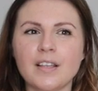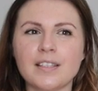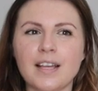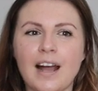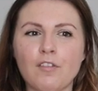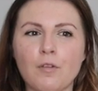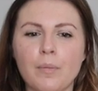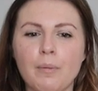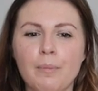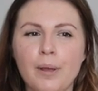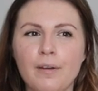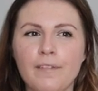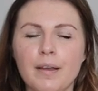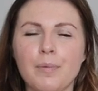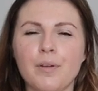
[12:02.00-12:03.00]
things that haven't been
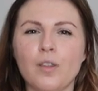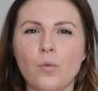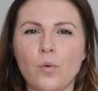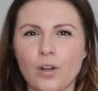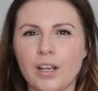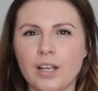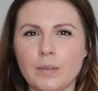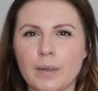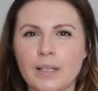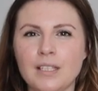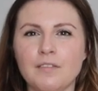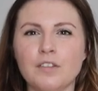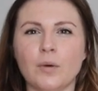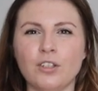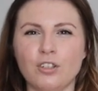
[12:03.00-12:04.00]
perfect, but they weren't
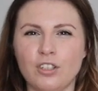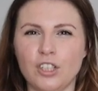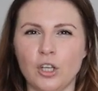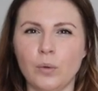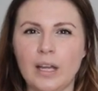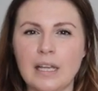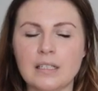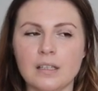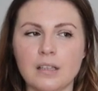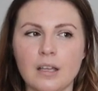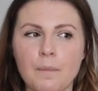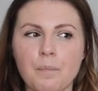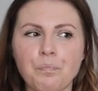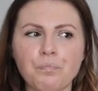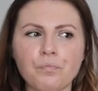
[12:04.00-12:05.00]
expensive, so I just donated
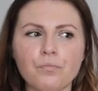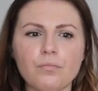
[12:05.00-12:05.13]
them